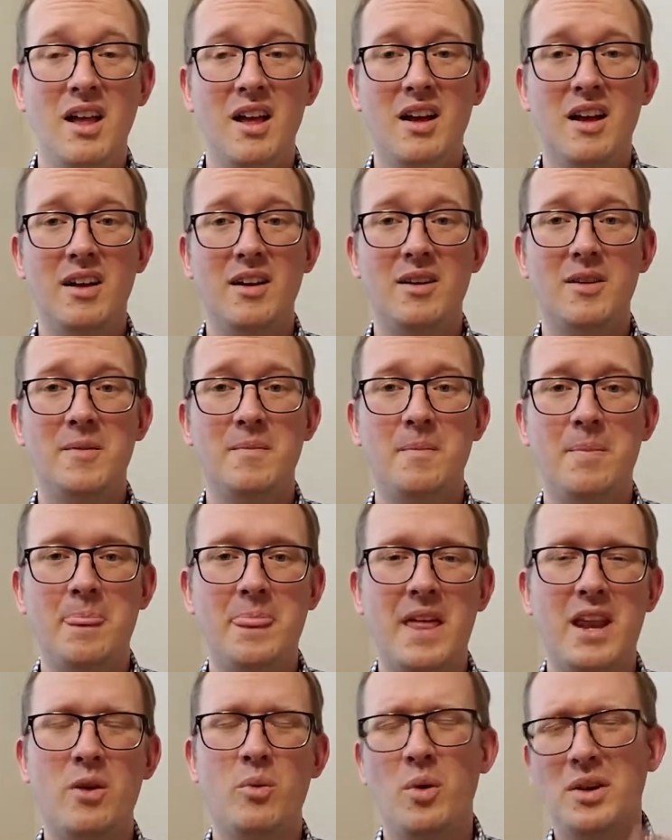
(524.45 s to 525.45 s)
And
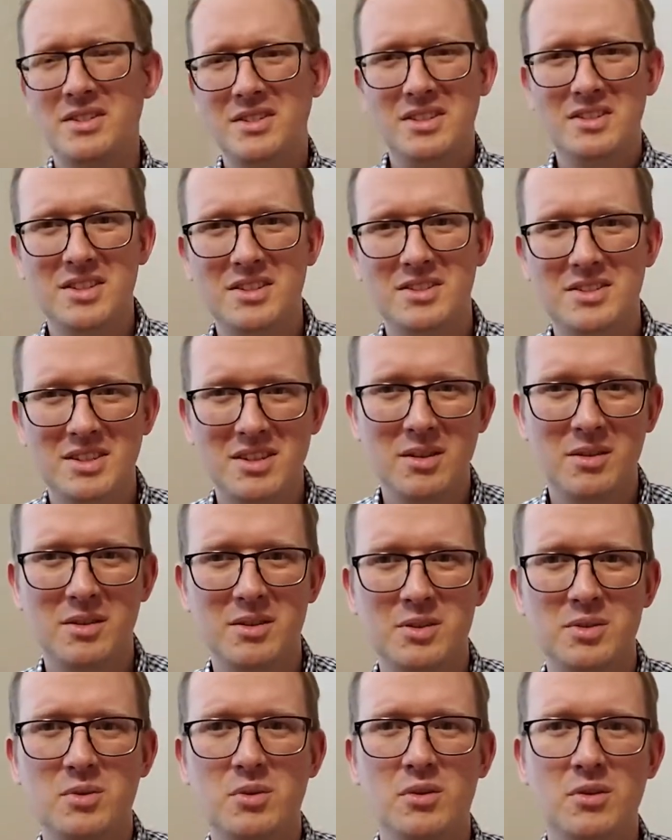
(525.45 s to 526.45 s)
it wasn't just to go to
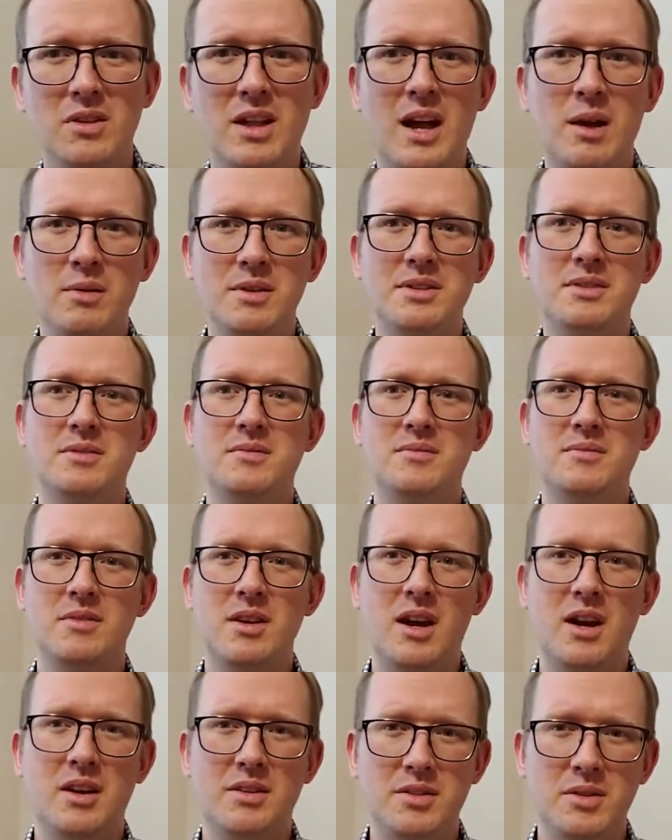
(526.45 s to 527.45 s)
school. I was
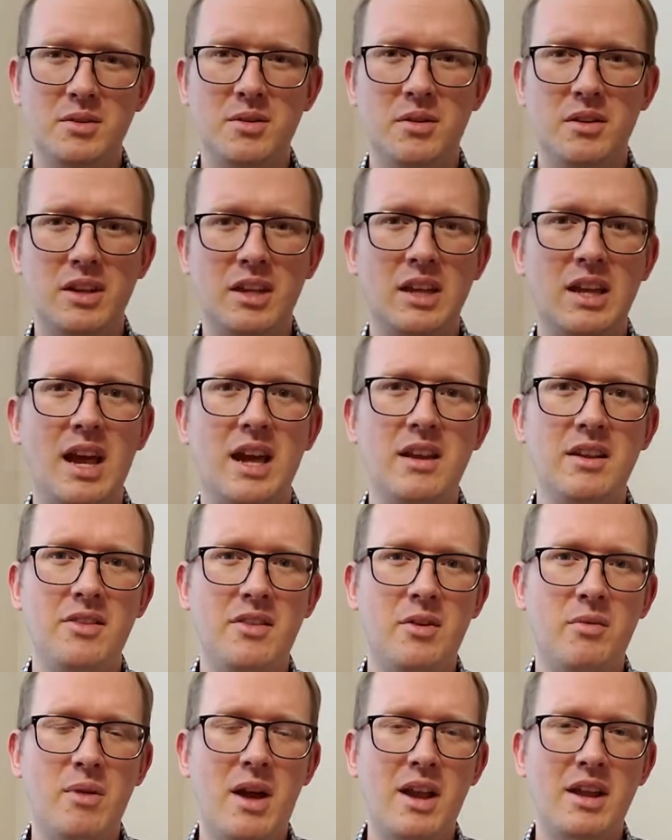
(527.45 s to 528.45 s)
tutoring again in
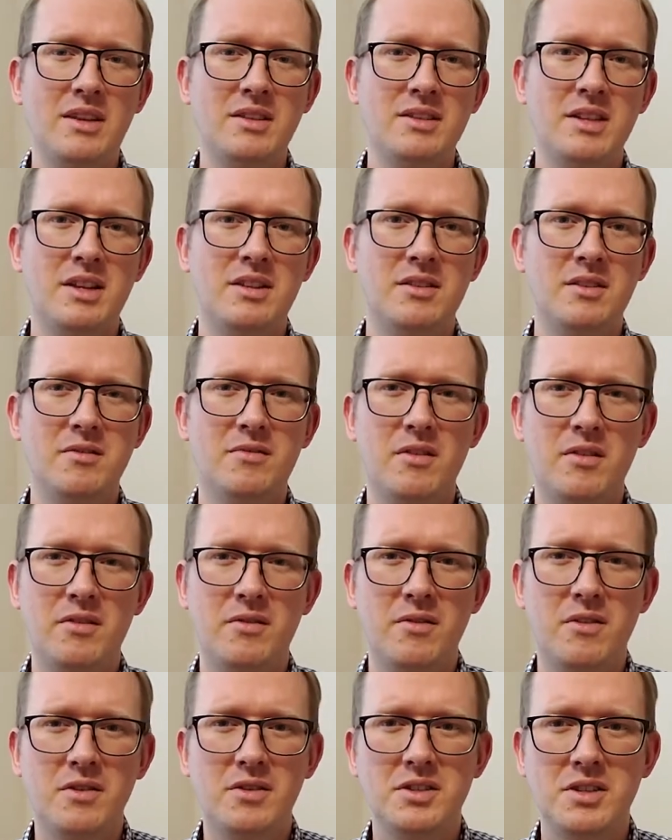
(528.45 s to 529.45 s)
their writing center for the
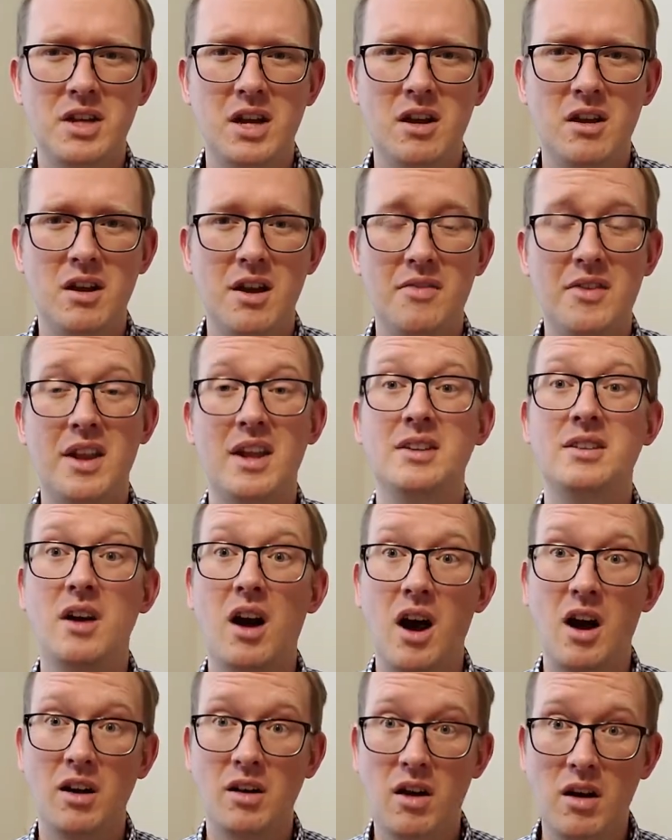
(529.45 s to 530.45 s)
first year, and then I
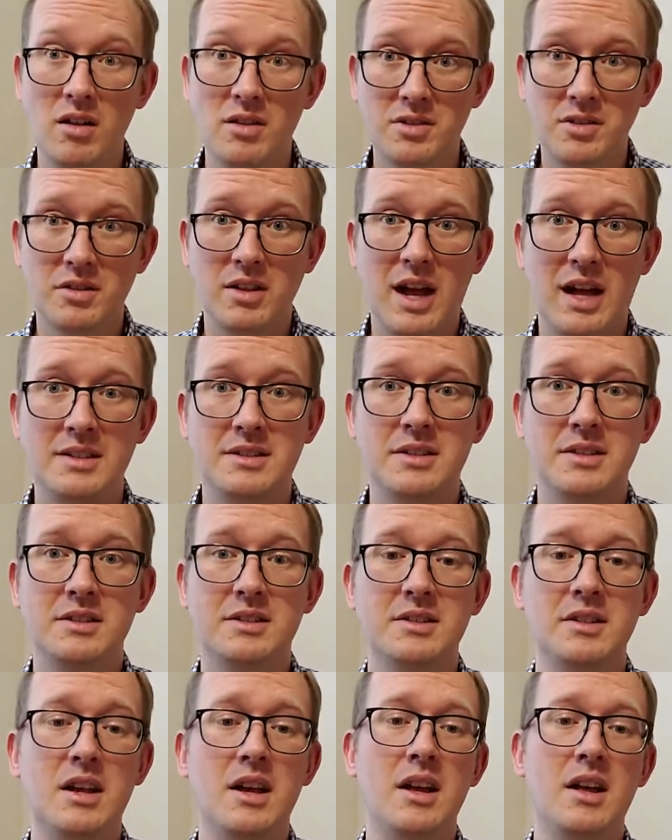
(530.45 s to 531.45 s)
taught college
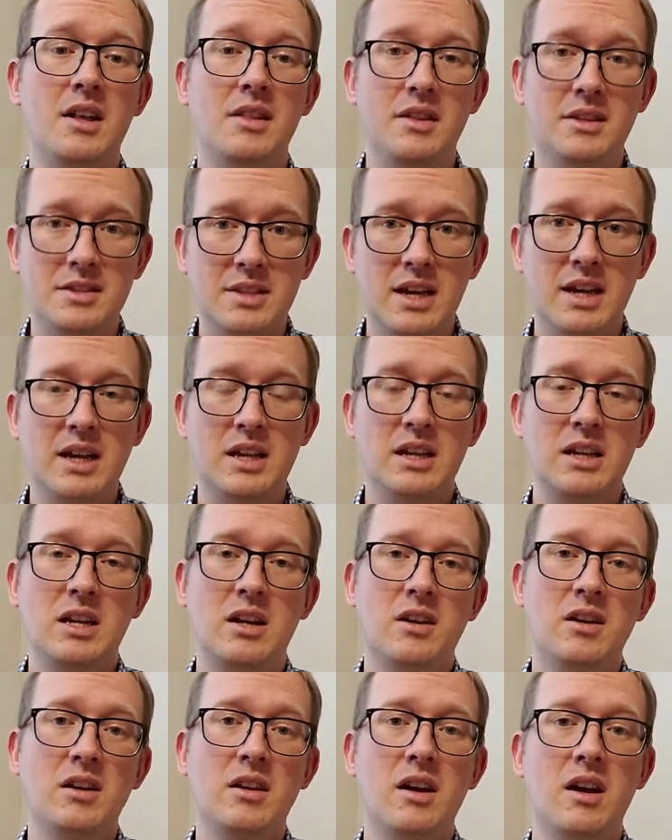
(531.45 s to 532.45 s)
classes the second
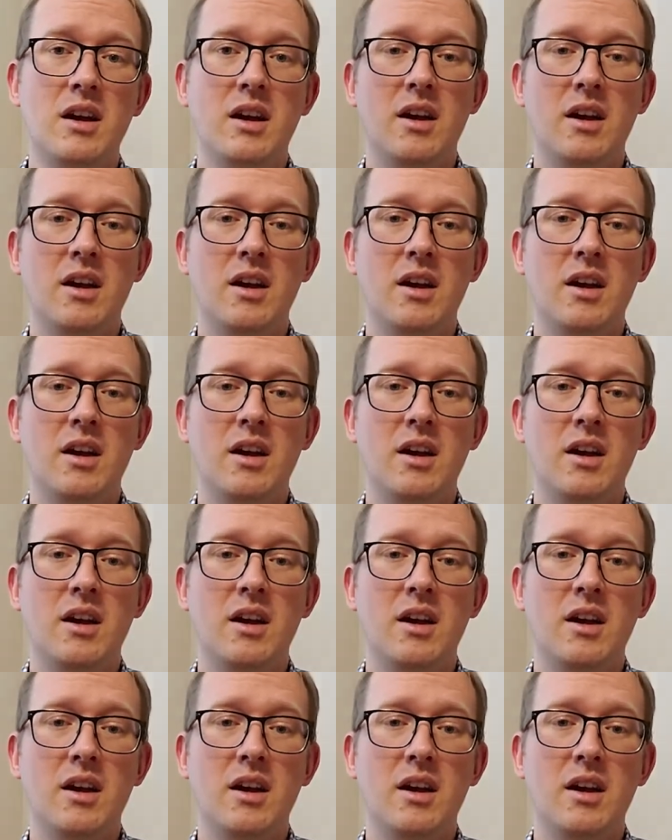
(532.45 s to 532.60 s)
year.